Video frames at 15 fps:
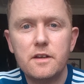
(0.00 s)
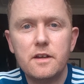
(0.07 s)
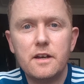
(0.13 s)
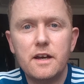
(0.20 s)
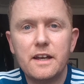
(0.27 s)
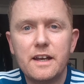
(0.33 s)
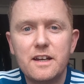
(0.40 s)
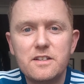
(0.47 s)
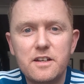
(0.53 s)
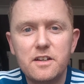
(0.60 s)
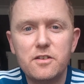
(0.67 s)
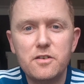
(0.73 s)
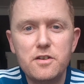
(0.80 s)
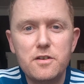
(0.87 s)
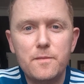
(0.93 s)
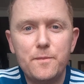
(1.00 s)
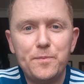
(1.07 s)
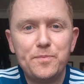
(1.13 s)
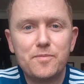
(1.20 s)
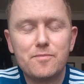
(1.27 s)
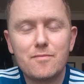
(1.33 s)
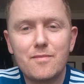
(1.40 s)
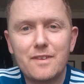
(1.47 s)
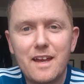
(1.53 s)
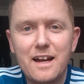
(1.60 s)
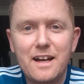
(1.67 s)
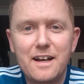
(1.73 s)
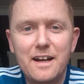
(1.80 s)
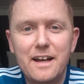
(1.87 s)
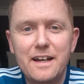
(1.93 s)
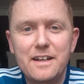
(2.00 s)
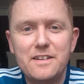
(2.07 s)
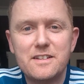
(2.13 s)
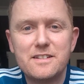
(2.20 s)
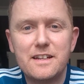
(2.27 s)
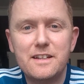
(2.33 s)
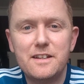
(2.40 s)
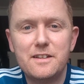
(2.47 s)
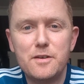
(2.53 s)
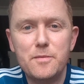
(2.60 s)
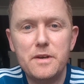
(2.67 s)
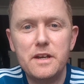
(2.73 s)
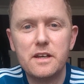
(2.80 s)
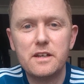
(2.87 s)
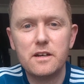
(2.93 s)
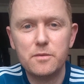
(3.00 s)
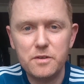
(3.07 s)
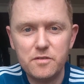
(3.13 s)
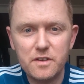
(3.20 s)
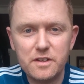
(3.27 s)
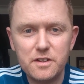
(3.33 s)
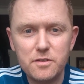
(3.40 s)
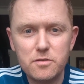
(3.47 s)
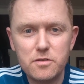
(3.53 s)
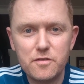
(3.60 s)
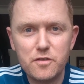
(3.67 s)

Guys, how you doing? I decided to make a wee video.